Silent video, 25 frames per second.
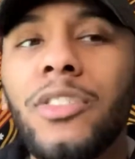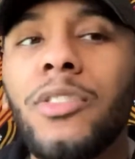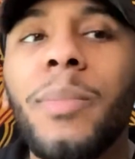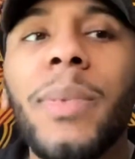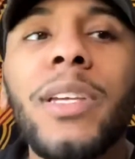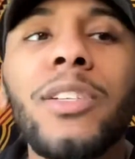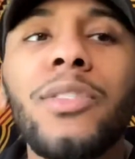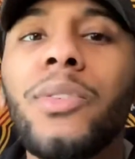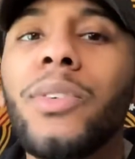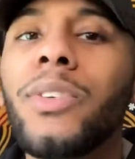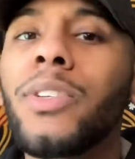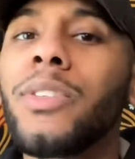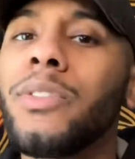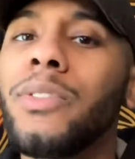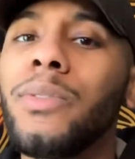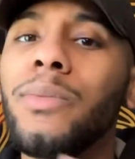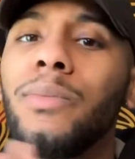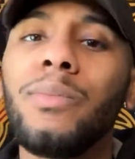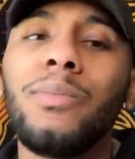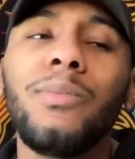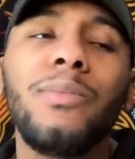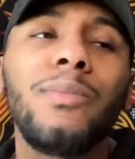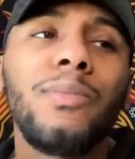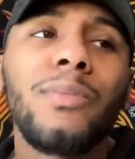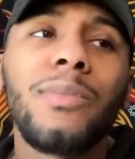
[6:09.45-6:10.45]
So make sure you
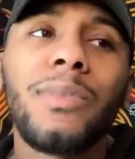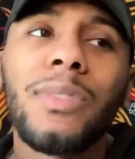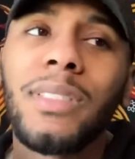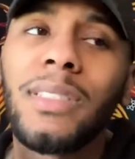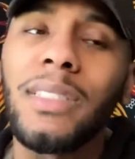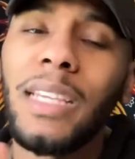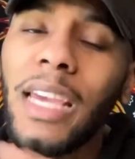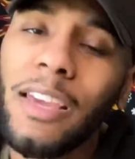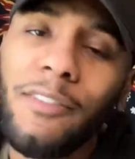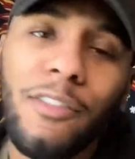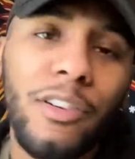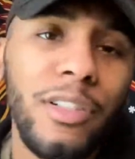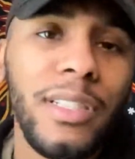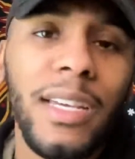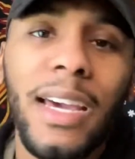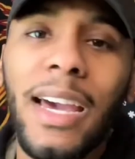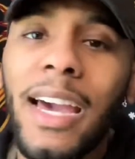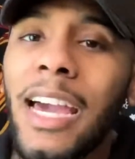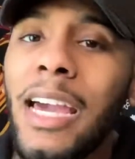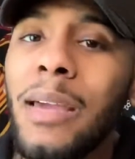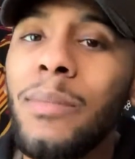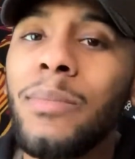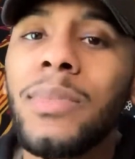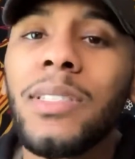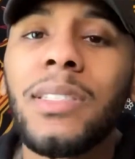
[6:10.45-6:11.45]
save your
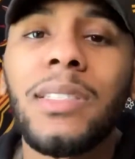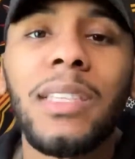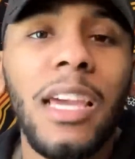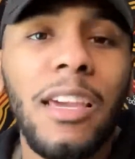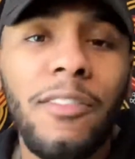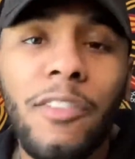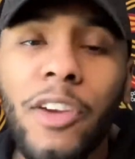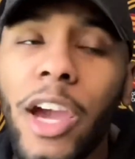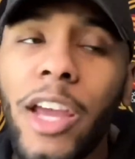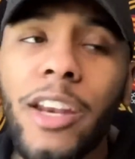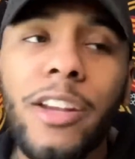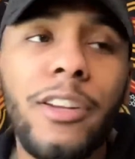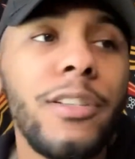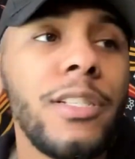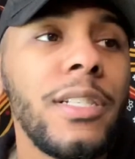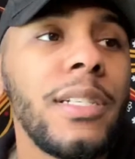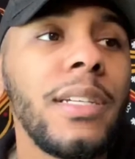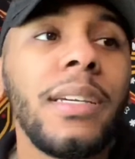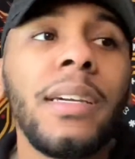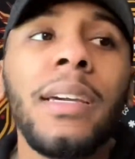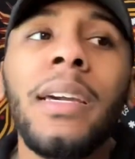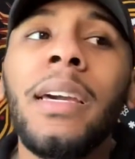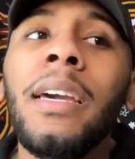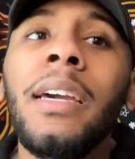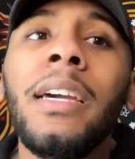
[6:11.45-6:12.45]
time, save your
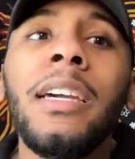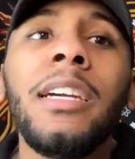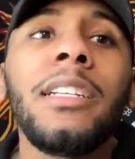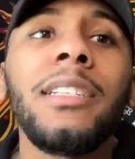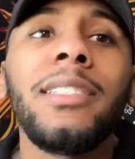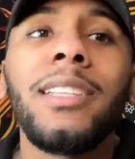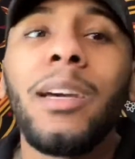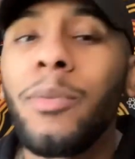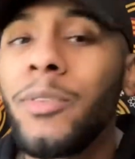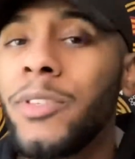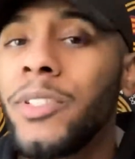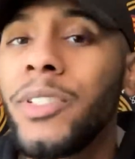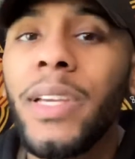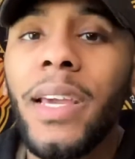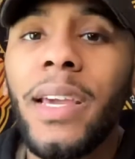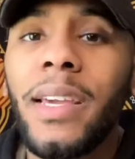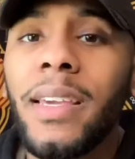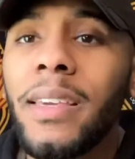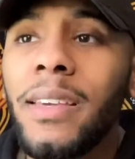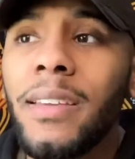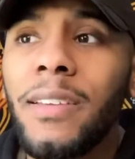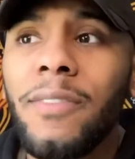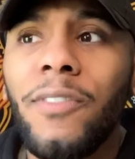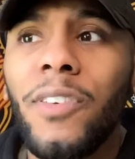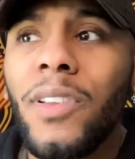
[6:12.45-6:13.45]
energy, double
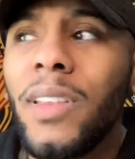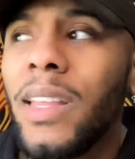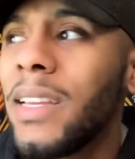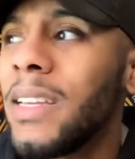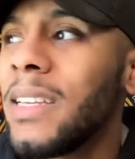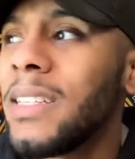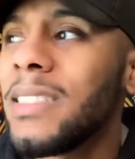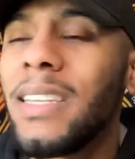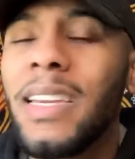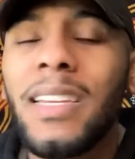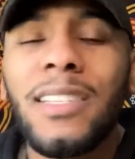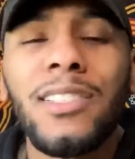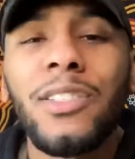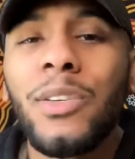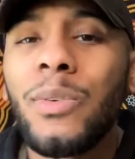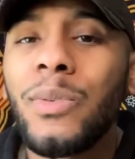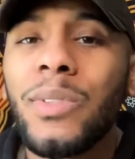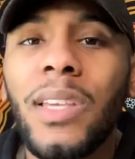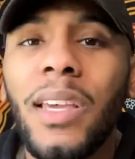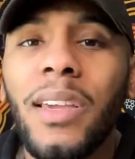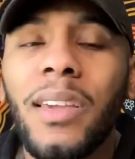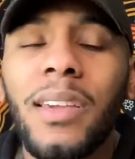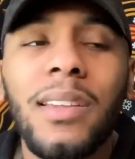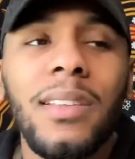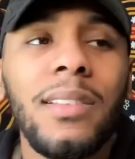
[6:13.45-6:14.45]
check it for it takes 2
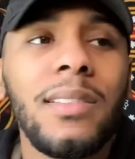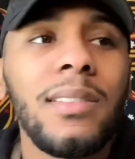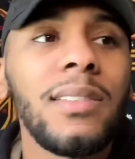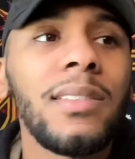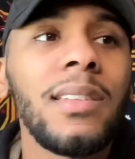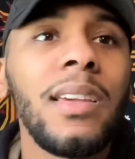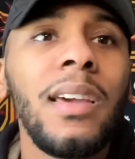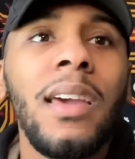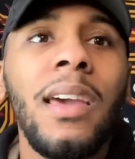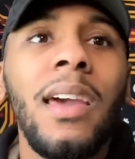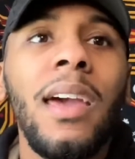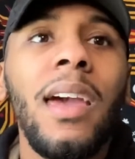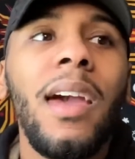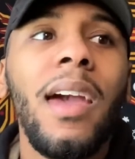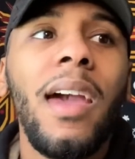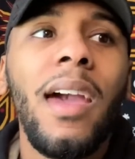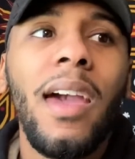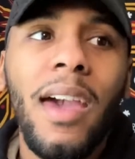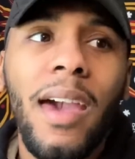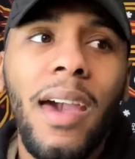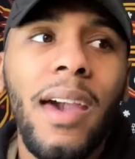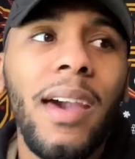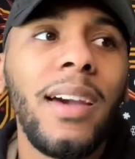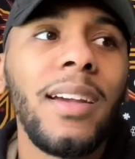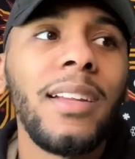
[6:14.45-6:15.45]
seconds,
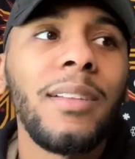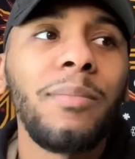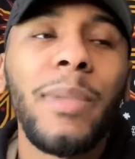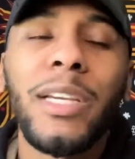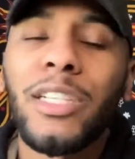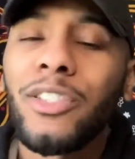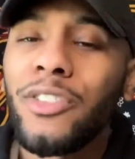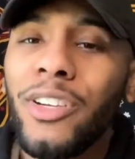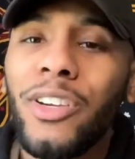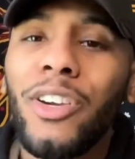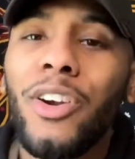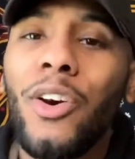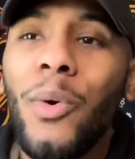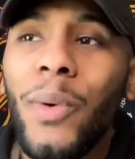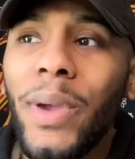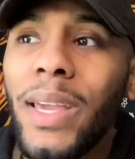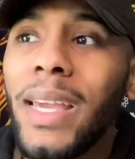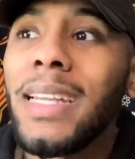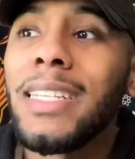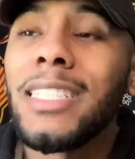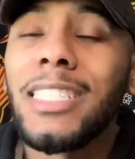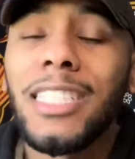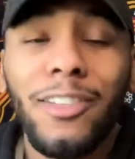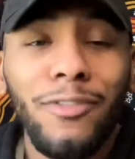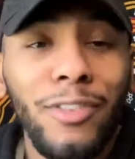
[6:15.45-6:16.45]
and make sure you're
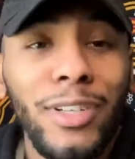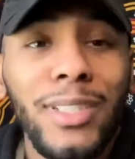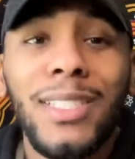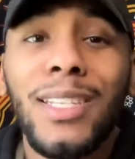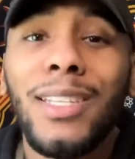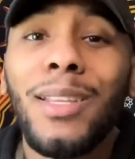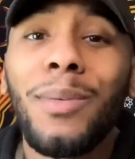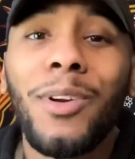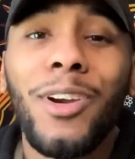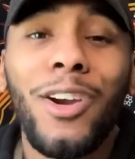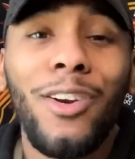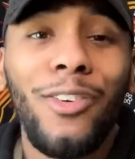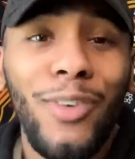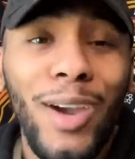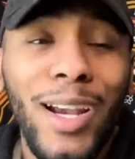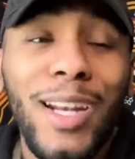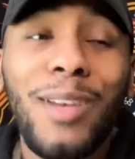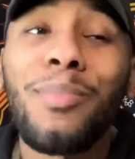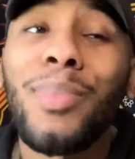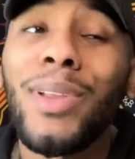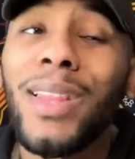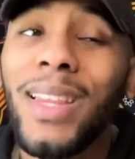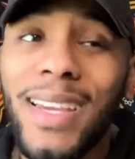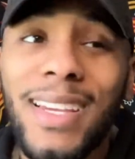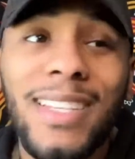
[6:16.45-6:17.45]
going and delivering to the
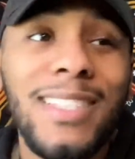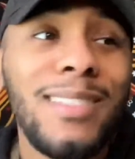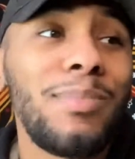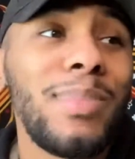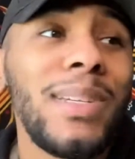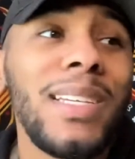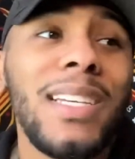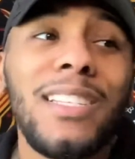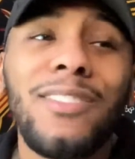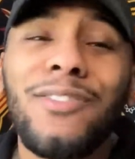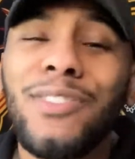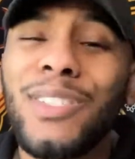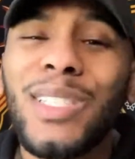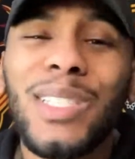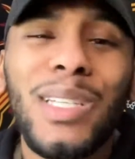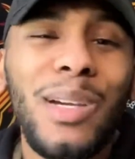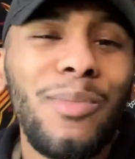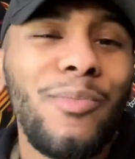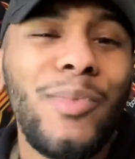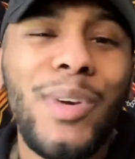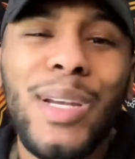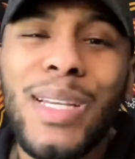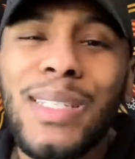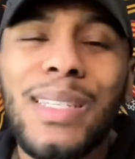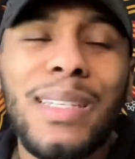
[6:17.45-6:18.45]
correct place, because for
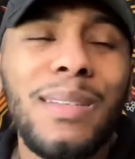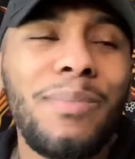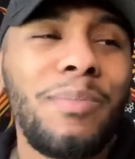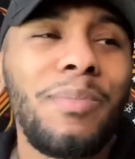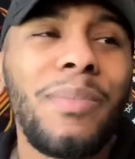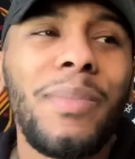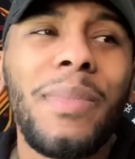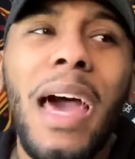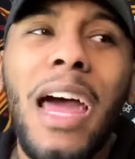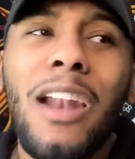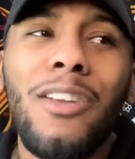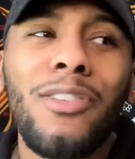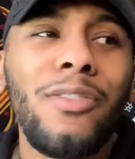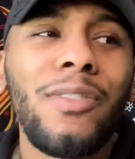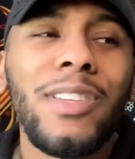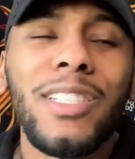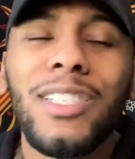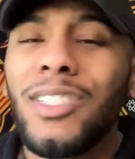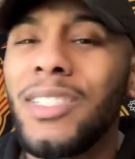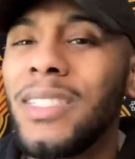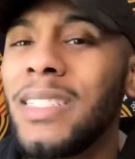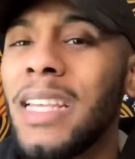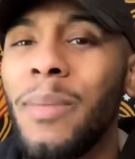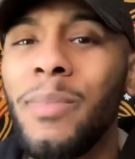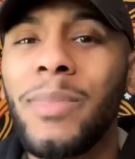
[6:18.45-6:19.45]
some reason, I don't know if this
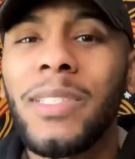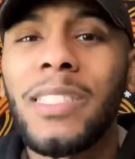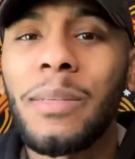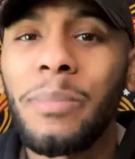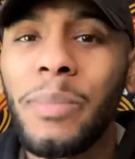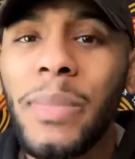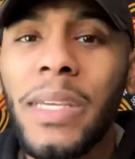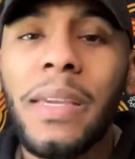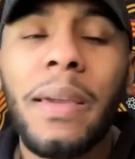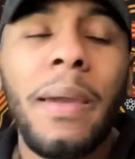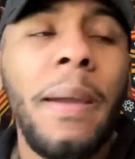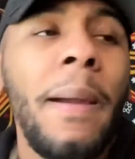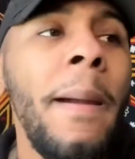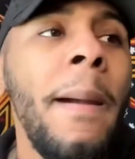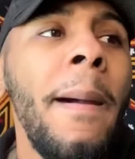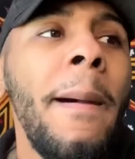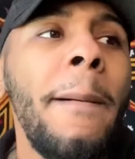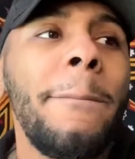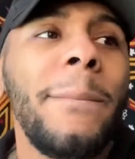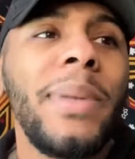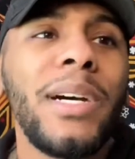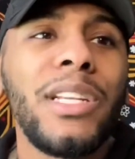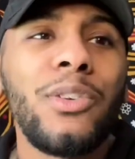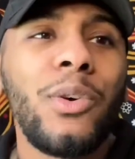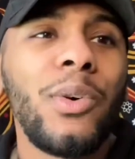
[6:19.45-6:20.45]
just happens to me,
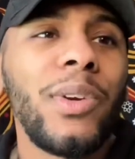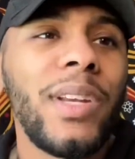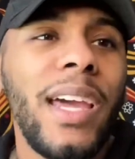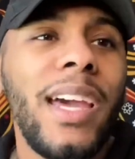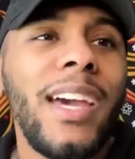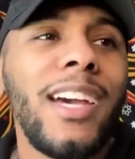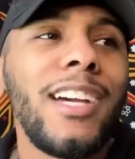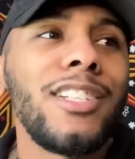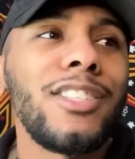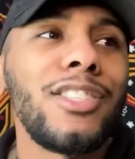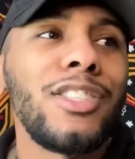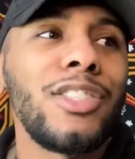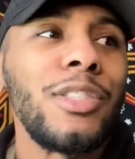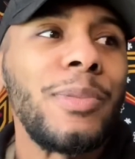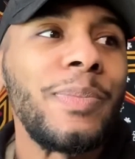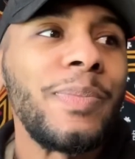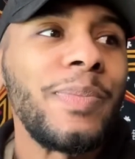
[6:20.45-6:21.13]
but DoorDash